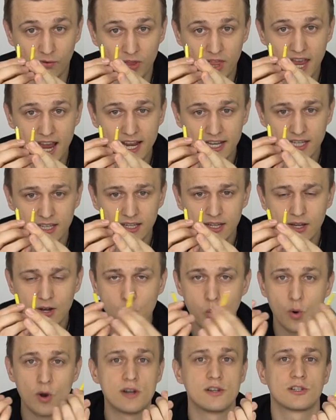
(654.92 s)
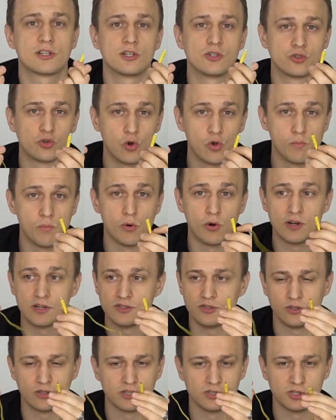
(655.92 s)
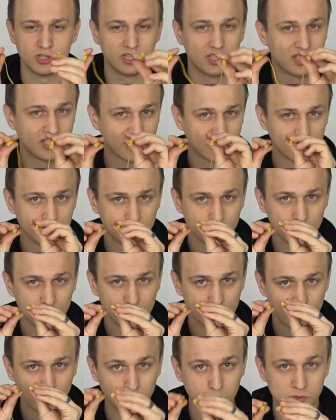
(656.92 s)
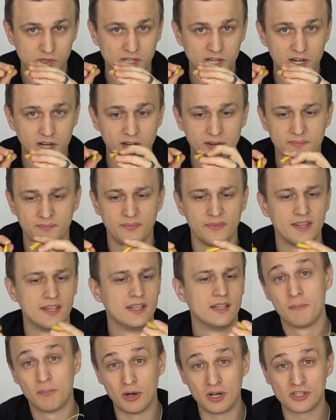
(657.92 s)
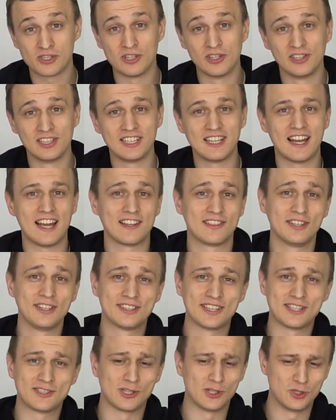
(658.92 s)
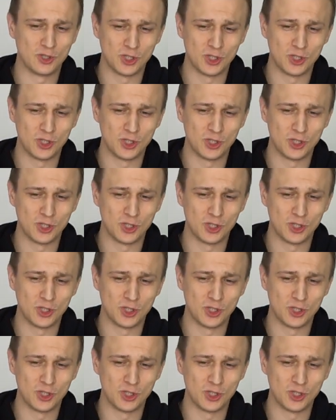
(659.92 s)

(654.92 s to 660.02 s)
for that. Or on control boards, you can just stick them to the screws there. Personally, I think that's a